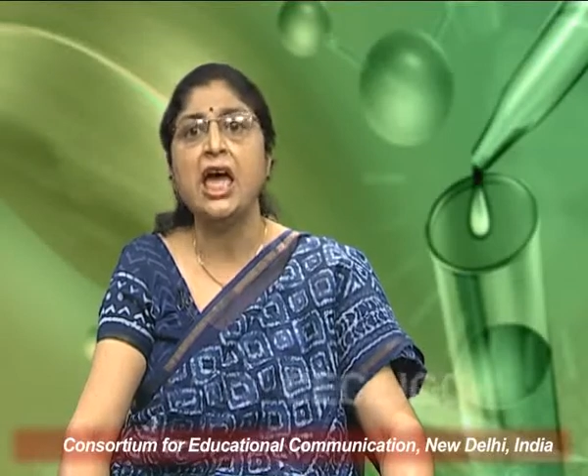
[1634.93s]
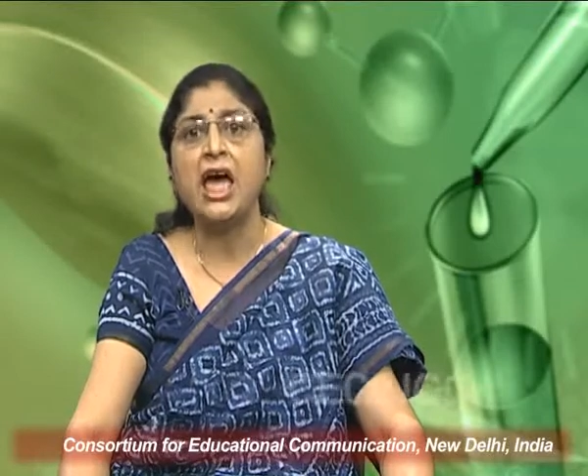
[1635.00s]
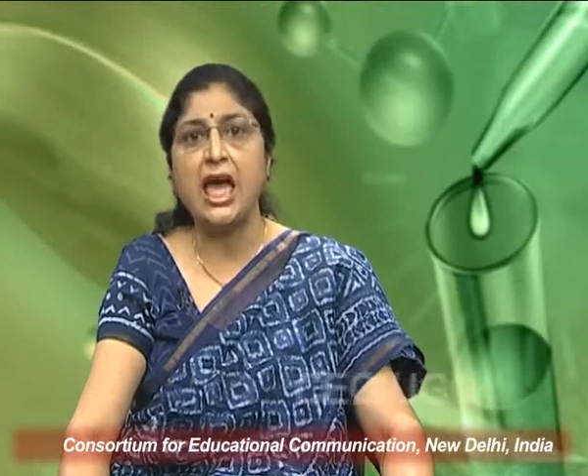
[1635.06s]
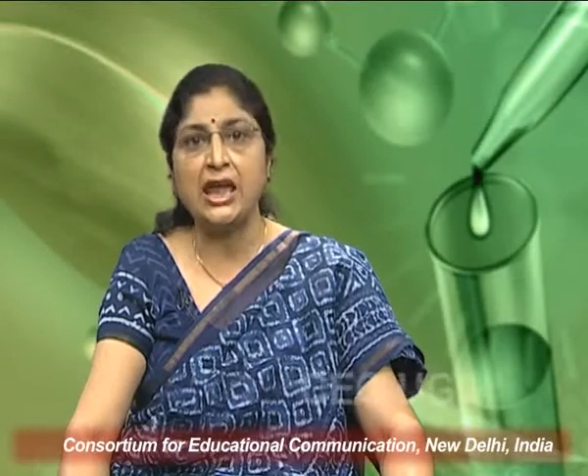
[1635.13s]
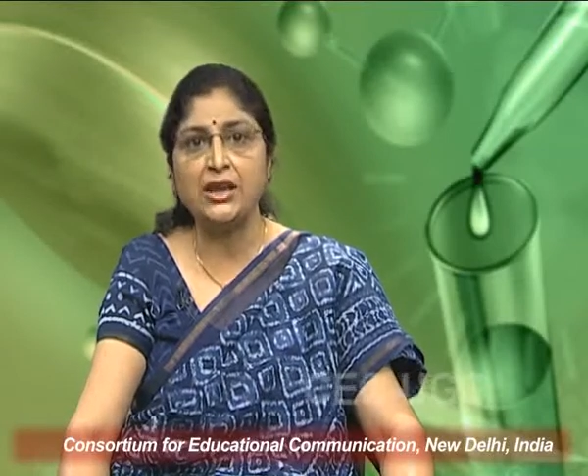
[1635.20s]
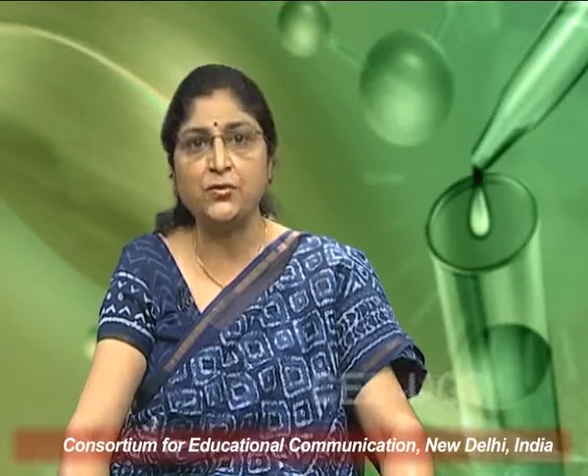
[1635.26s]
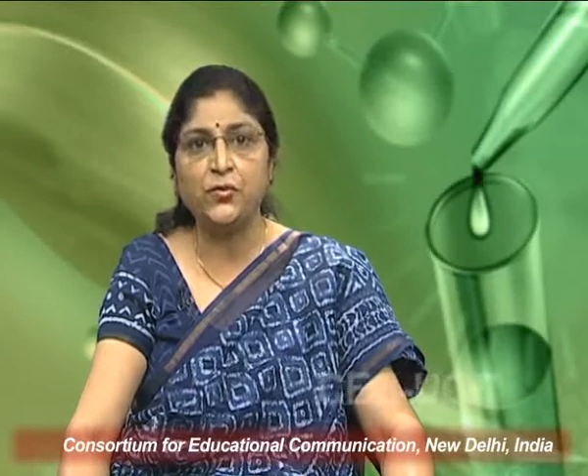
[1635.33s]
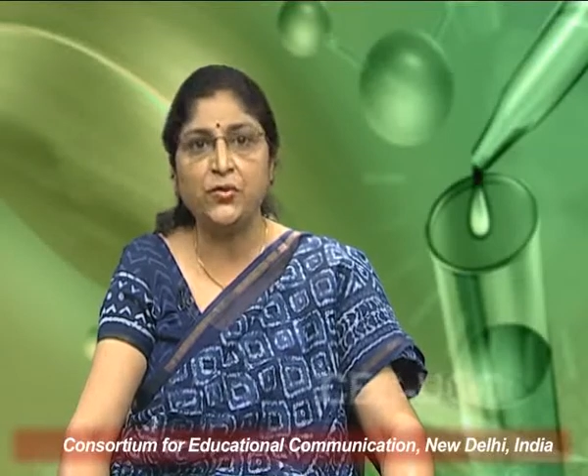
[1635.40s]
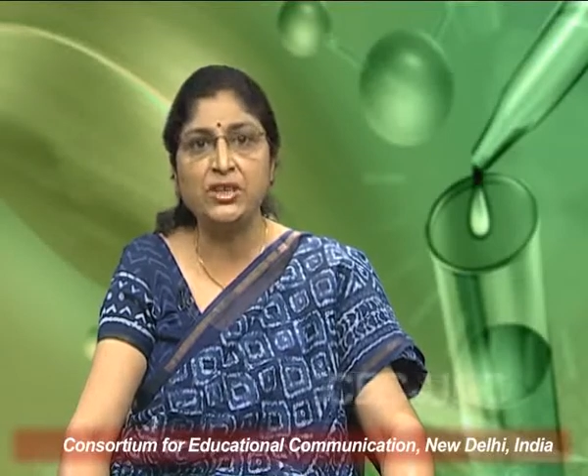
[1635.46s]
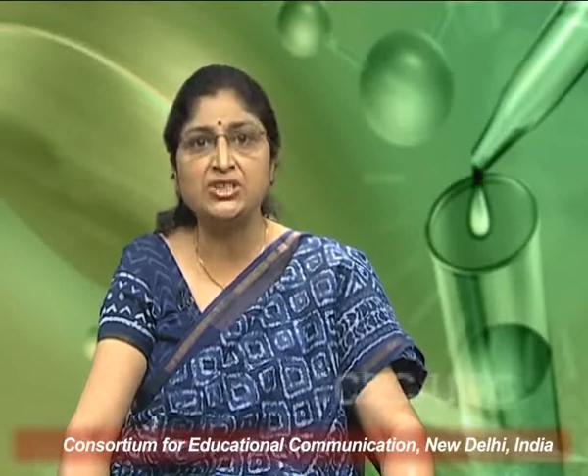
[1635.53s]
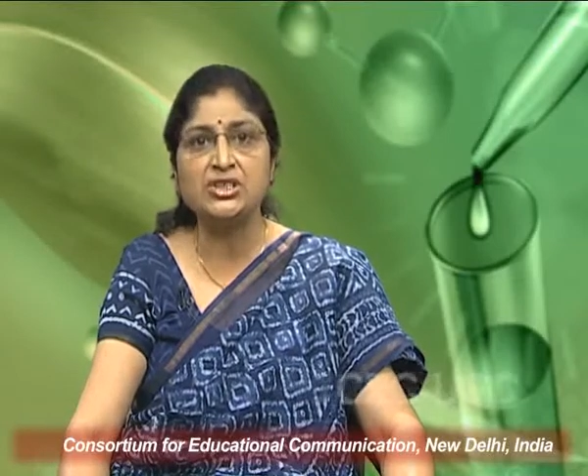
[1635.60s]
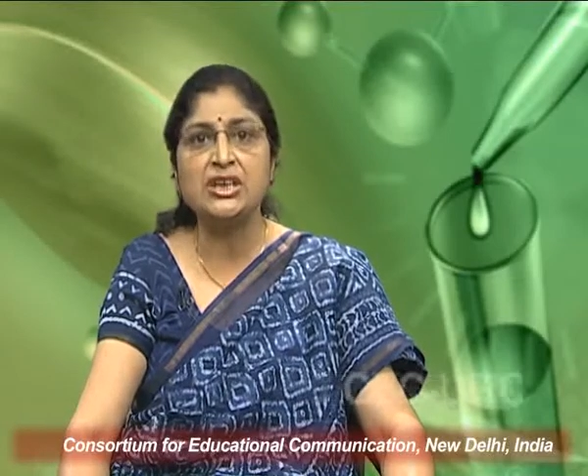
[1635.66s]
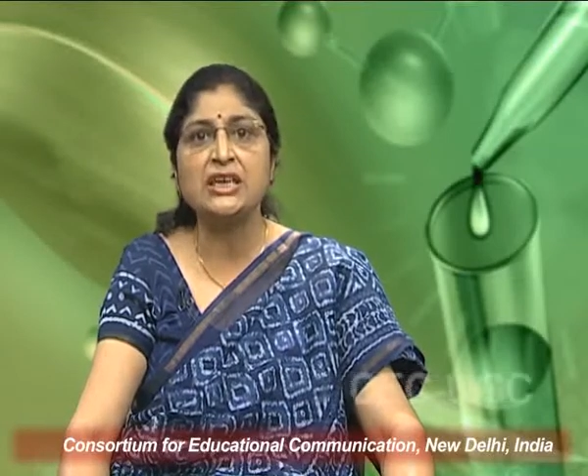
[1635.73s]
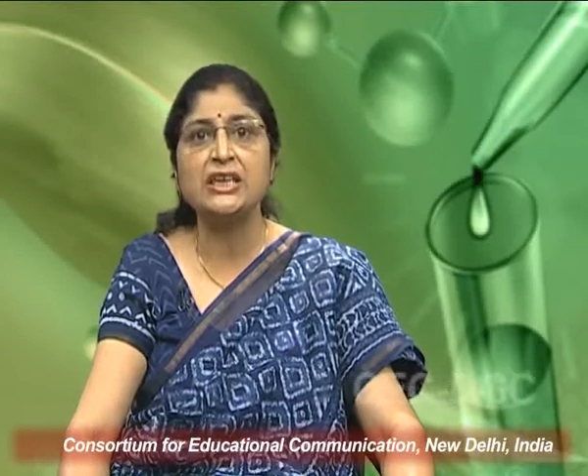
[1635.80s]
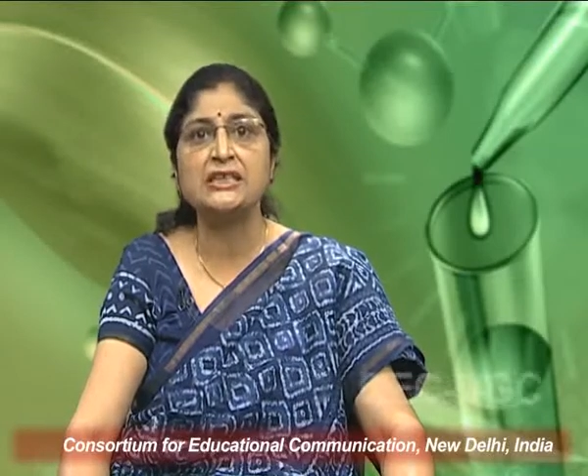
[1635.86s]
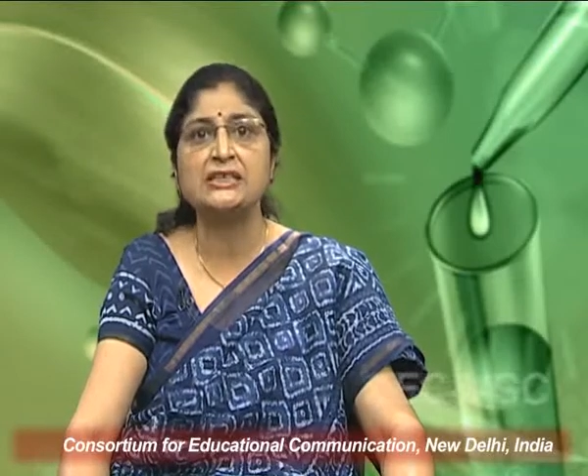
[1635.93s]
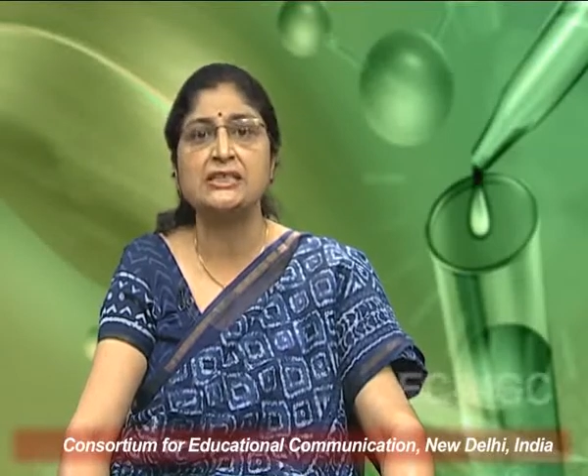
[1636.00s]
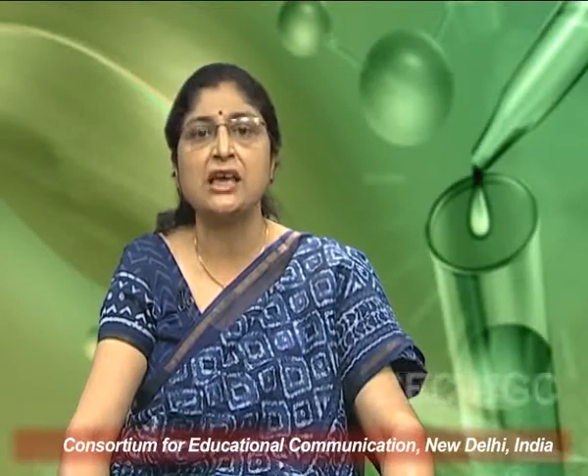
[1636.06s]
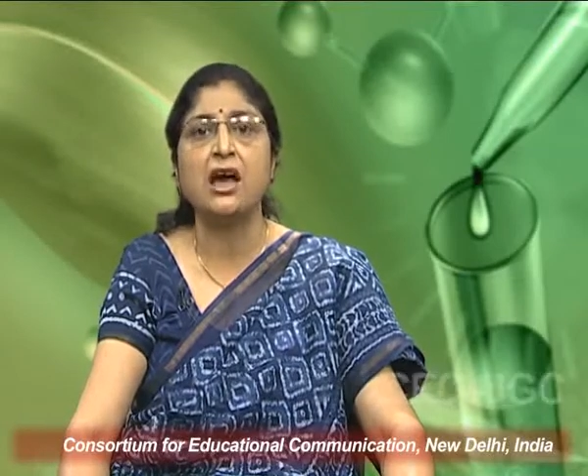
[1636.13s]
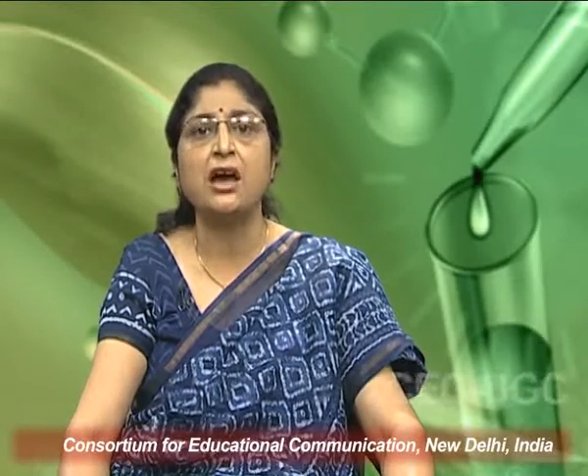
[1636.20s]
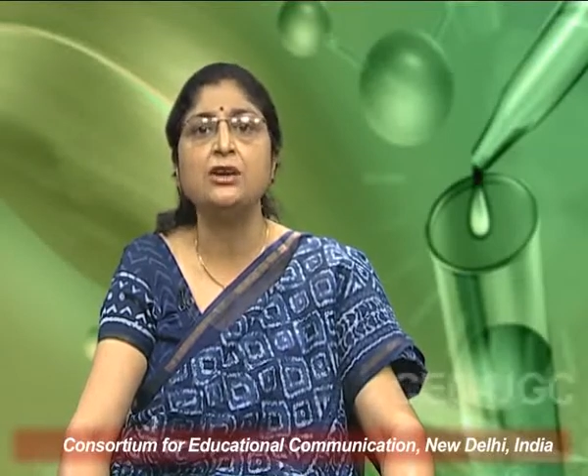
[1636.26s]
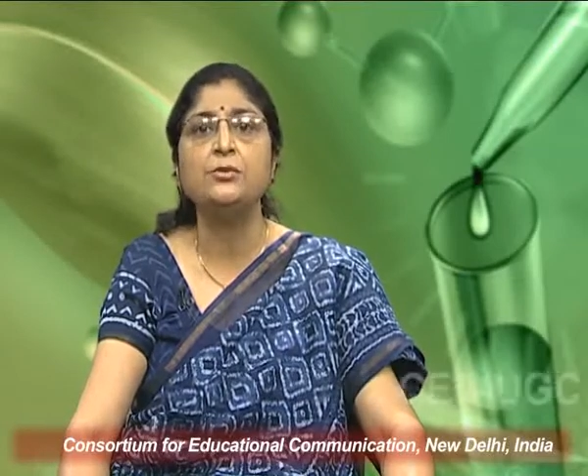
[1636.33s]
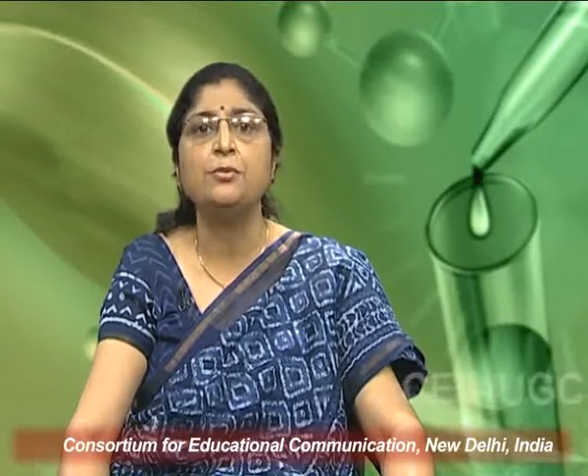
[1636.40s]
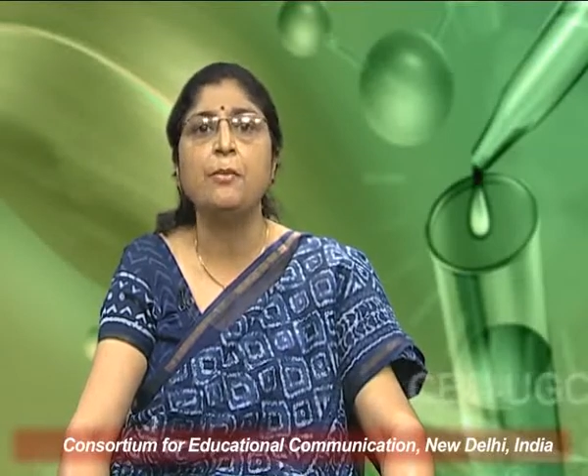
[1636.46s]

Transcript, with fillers: at which a hazard